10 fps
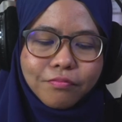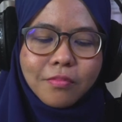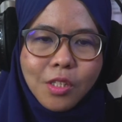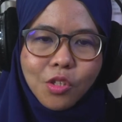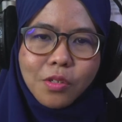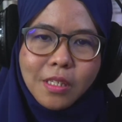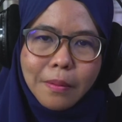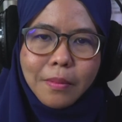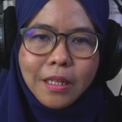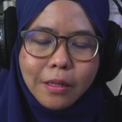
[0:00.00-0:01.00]
do
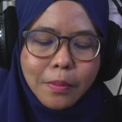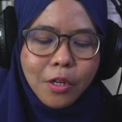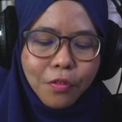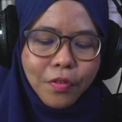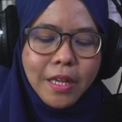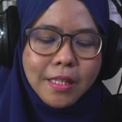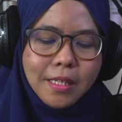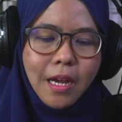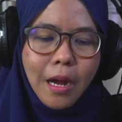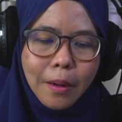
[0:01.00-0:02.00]
a little bit of hits
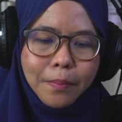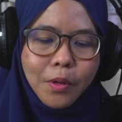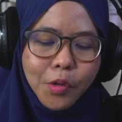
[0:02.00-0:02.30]
up